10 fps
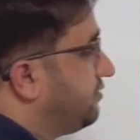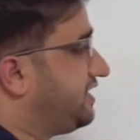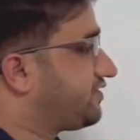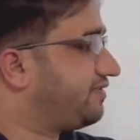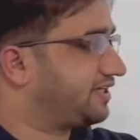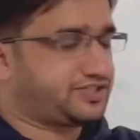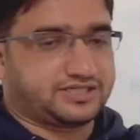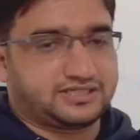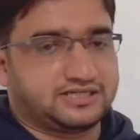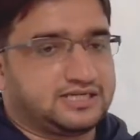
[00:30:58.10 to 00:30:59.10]
this
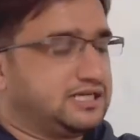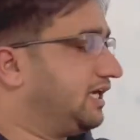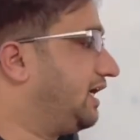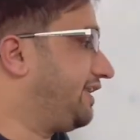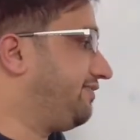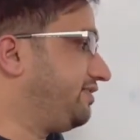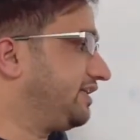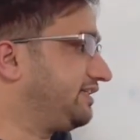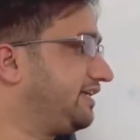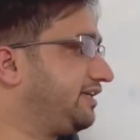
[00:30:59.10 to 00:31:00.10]
function, or if
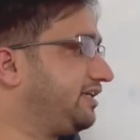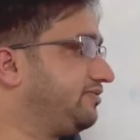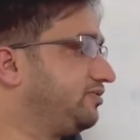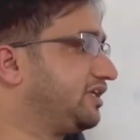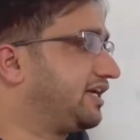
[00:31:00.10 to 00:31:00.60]
they give you